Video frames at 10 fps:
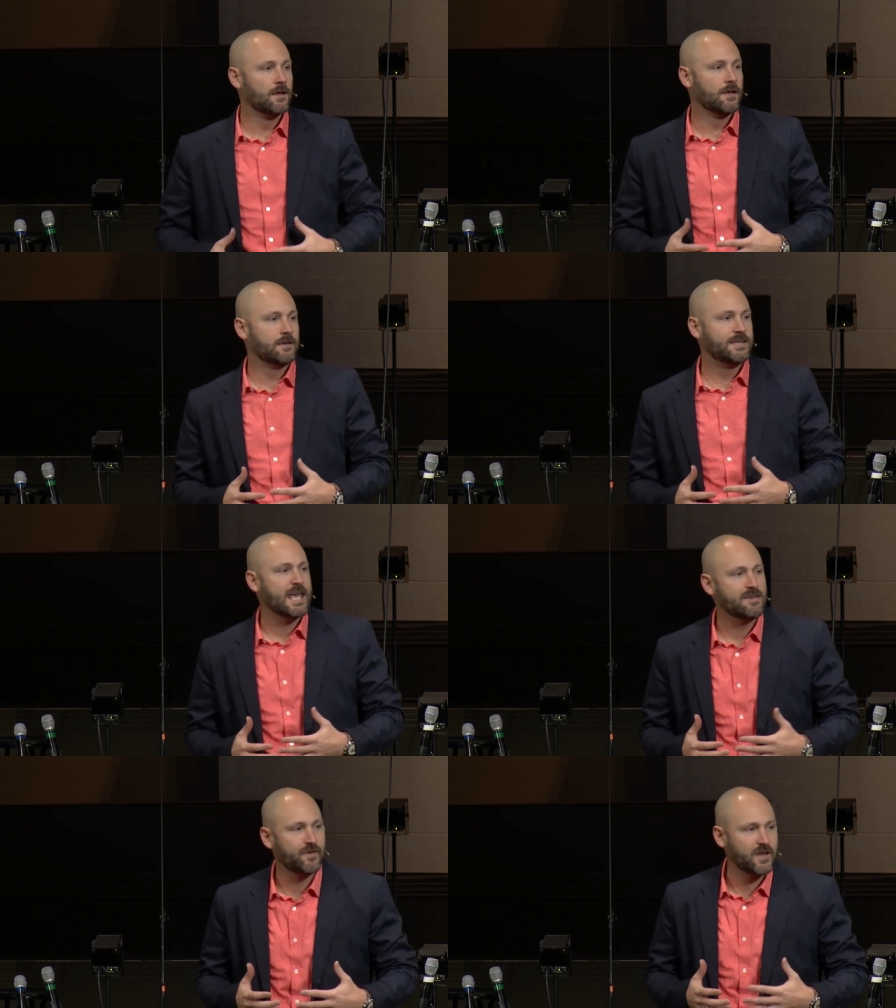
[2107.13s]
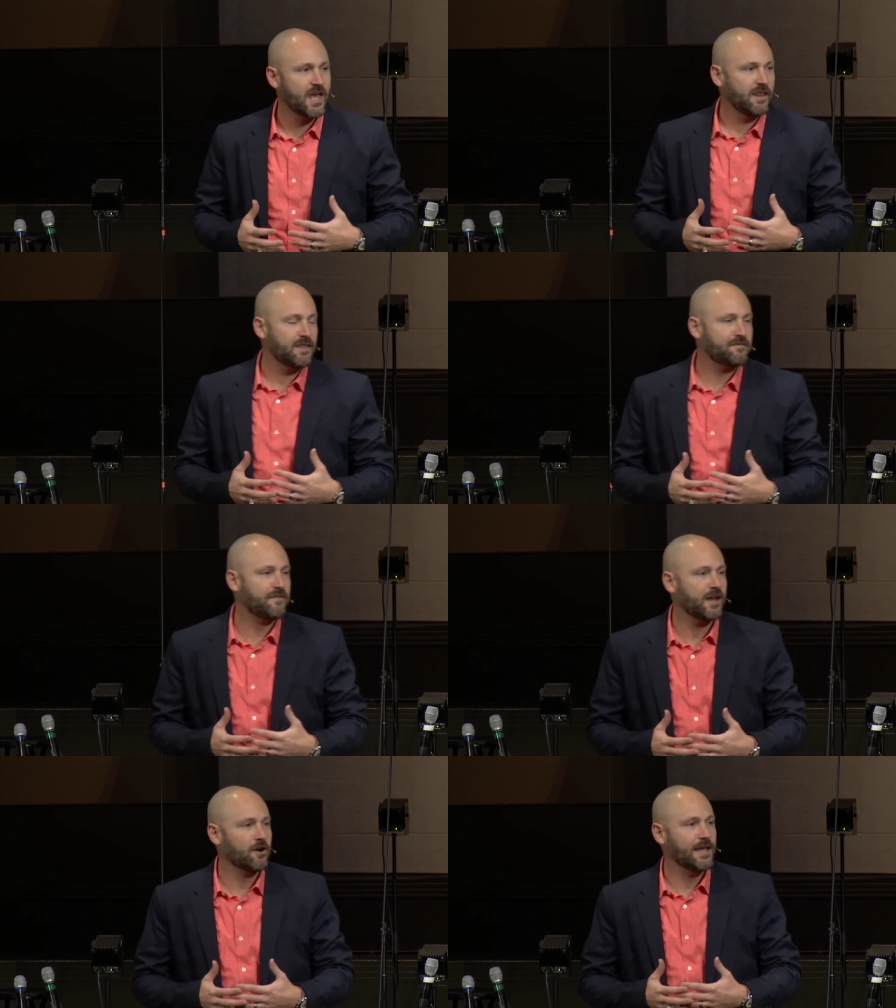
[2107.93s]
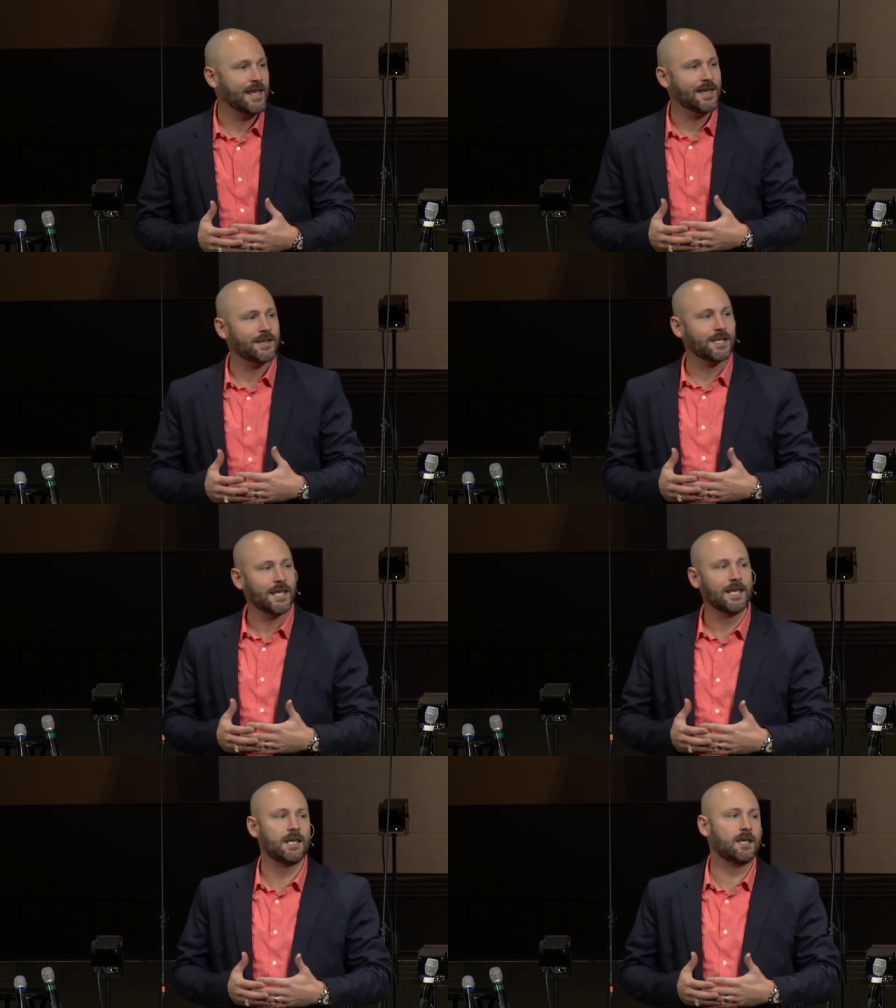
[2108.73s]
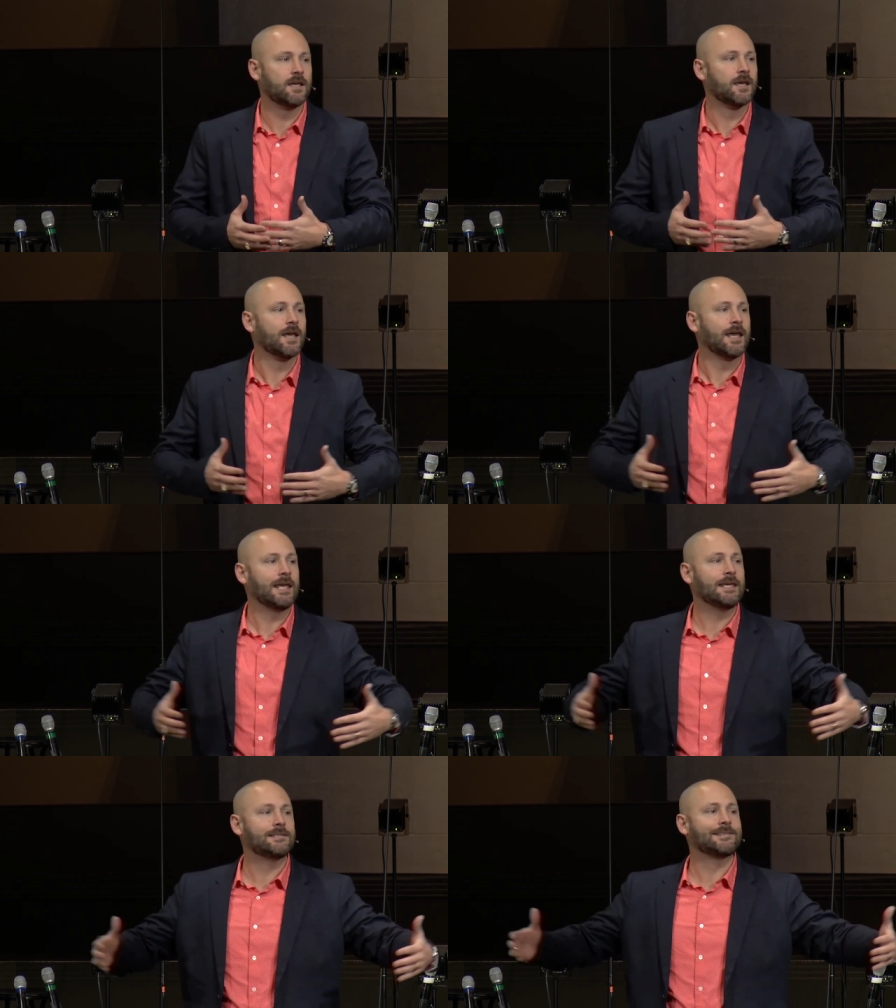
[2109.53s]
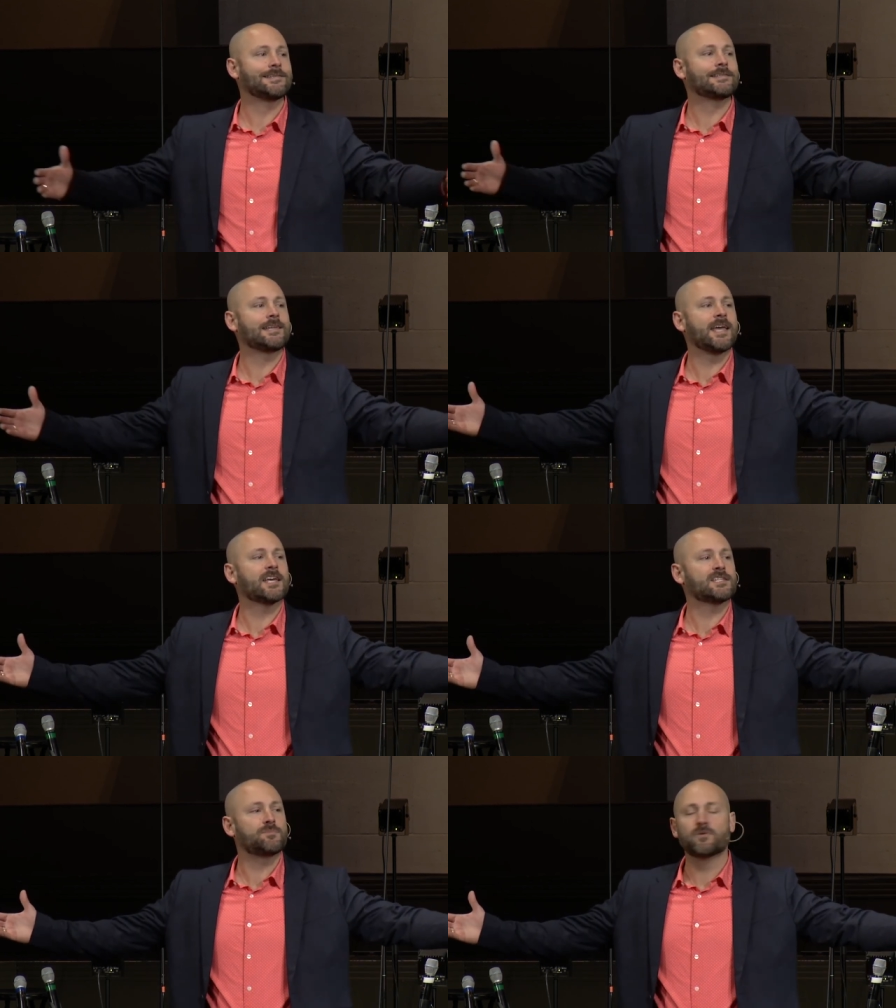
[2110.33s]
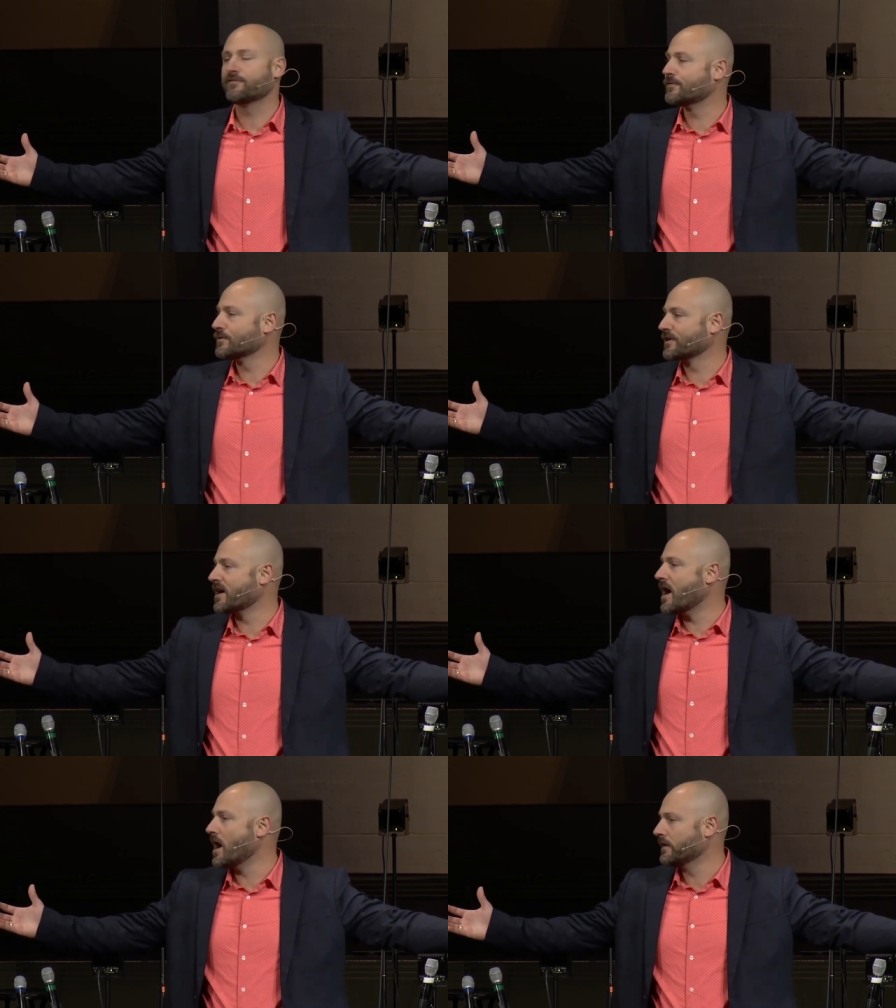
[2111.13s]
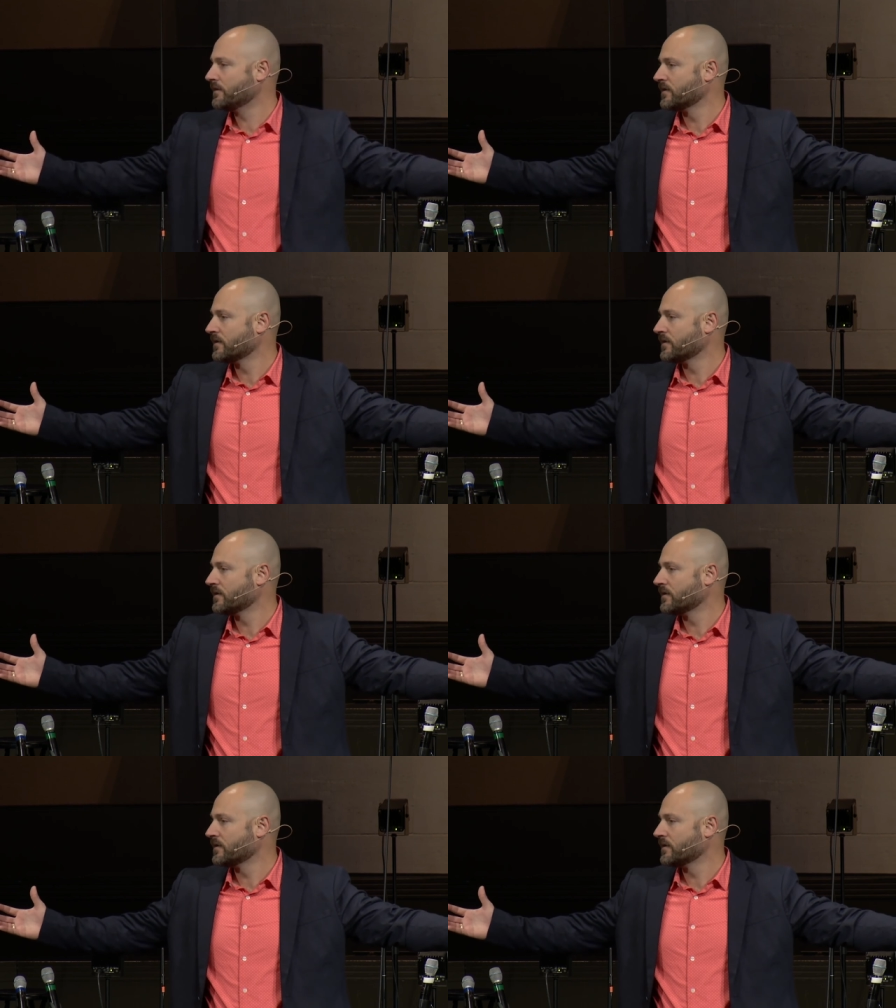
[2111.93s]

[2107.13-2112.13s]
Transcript: David at the very end, he, he stands before God